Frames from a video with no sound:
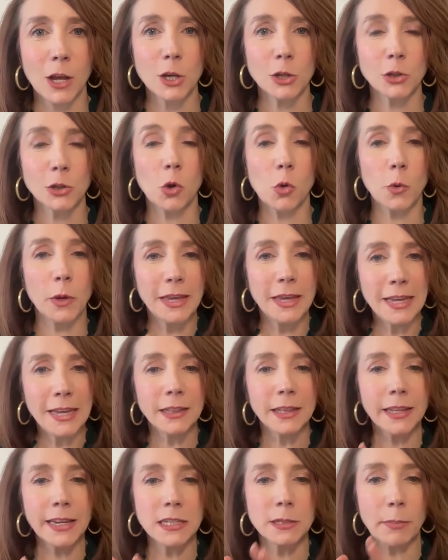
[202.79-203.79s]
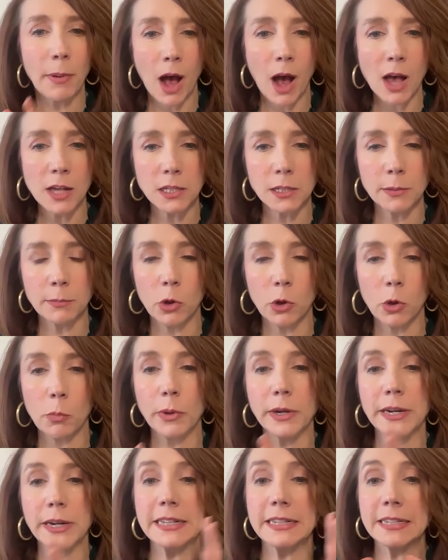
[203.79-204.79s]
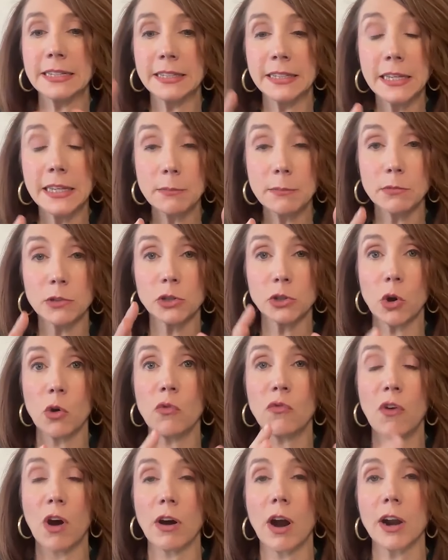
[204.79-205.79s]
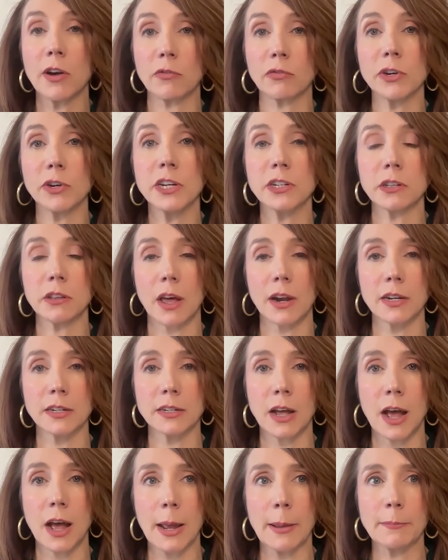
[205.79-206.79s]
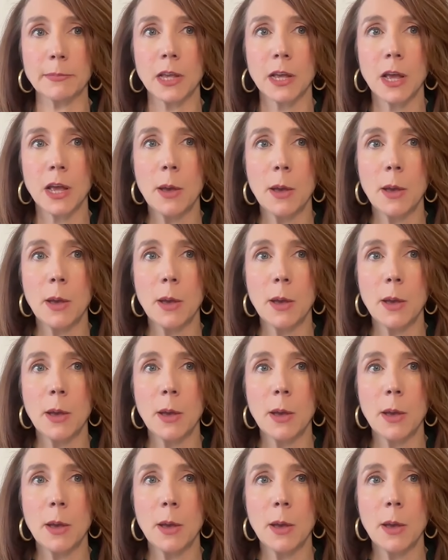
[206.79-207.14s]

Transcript: So healing is possible, but it seems so far out of reach a lot of times